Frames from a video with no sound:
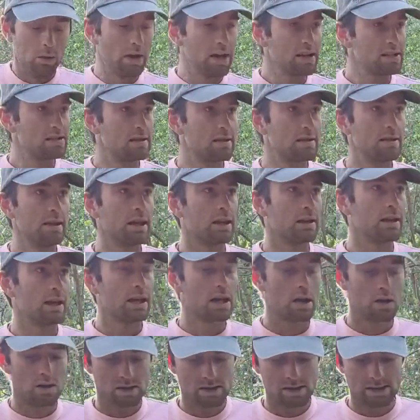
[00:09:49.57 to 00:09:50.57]
Well, that's the thing,
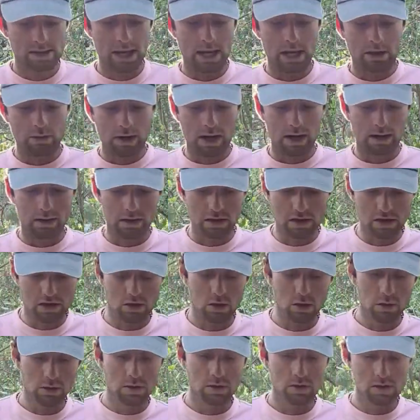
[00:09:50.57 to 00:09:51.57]
like I was saying, right? The
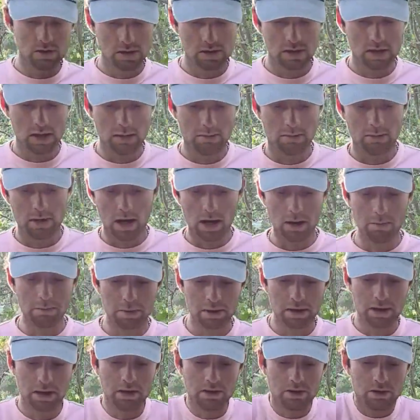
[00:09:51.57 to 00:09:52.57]
shoulders come
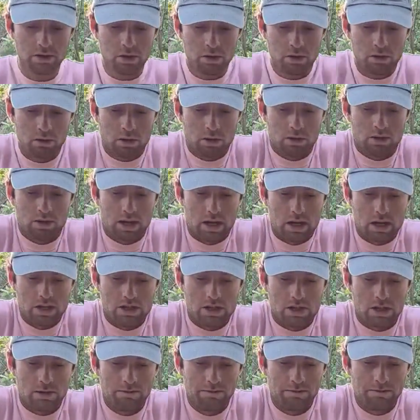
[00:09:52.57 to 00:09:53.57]
up in internal
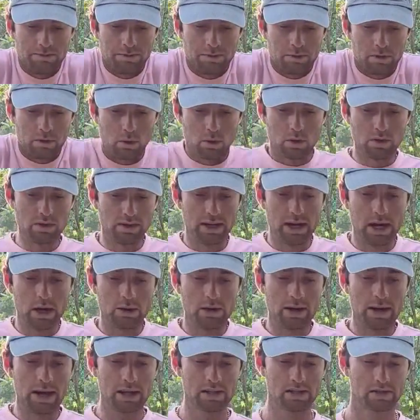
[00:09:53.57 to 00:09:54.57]
rotation or
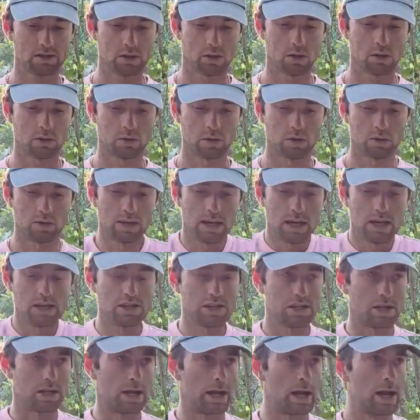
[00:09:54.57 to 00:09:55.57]
down in external
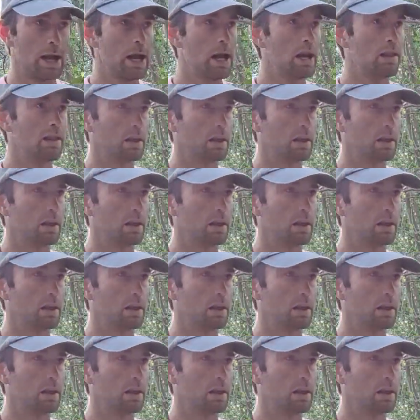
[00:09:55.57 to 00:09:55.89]
rotation.